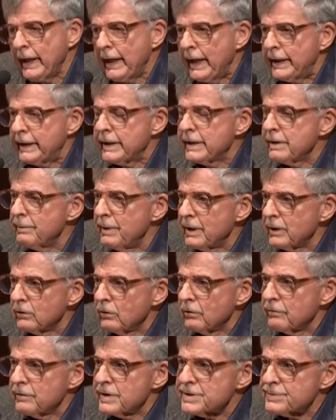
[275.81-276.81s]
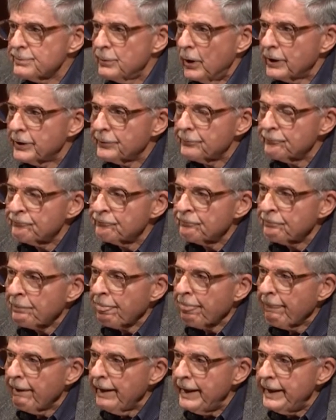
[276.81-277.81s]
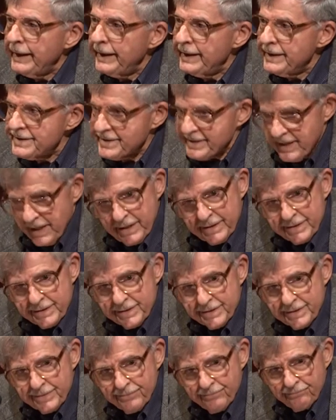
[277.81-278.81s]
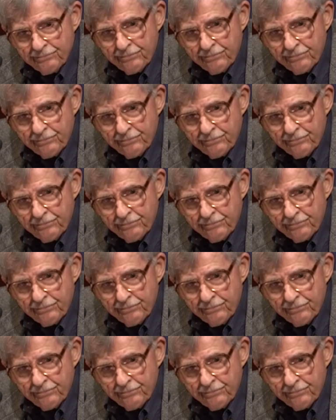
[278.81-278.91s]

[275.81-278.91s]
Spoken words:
And in the middle of this book, he says,